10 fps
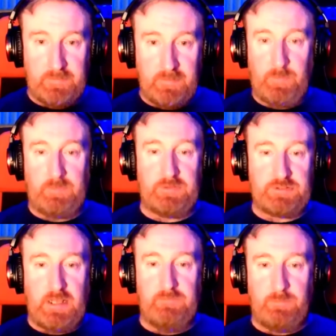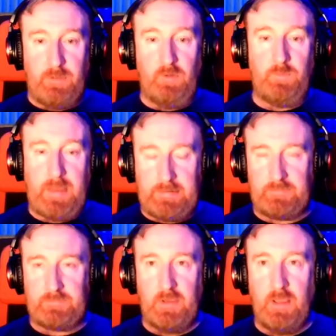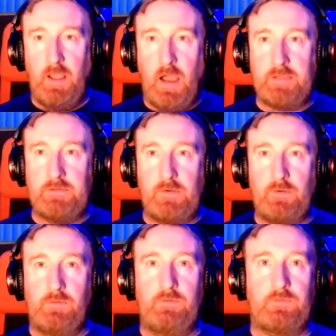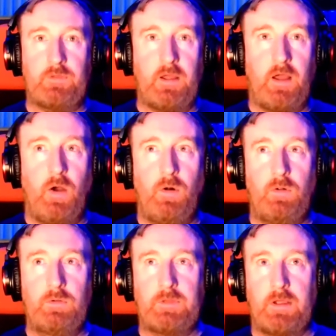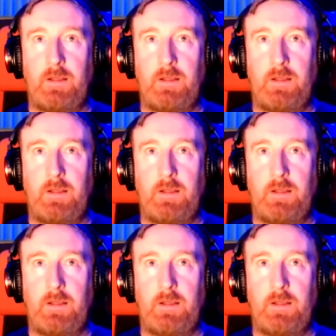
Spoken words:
I built the shell from old pallets. I used old